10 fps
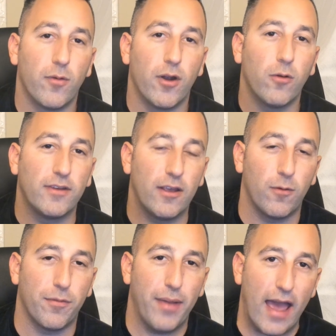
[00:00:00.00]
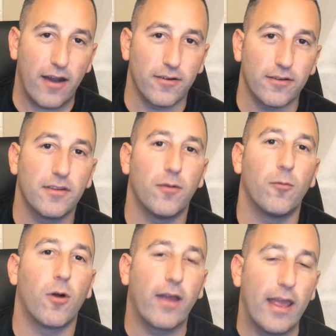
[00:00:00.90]
We don't deal with patterns.
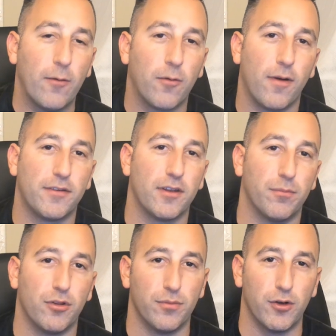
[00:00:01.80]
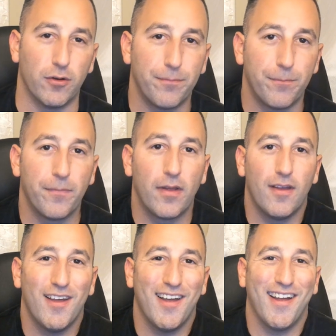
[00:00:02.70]
We're okay with once in a blue moon.
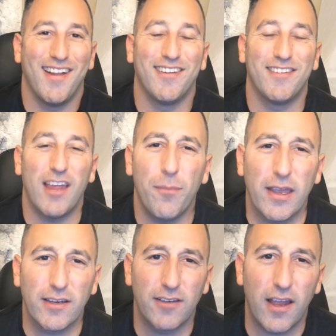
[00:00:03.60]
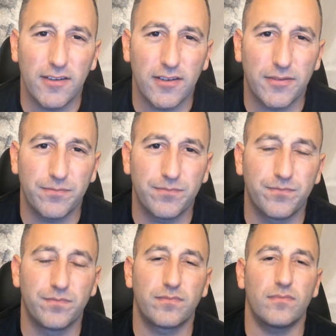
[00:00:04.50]
Does that all make sense?
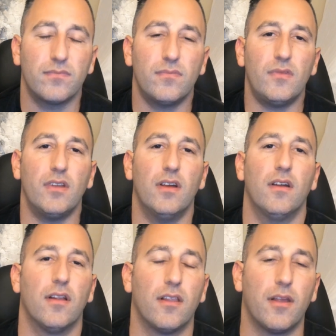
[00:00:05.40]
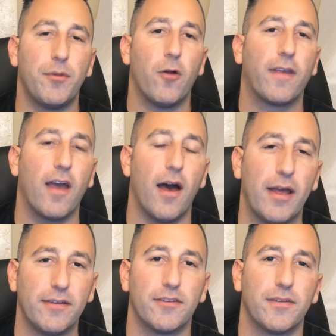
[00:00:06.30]
Let me know in the
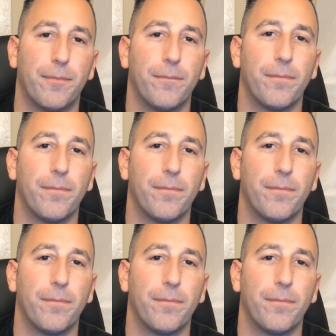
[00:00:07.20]
comments.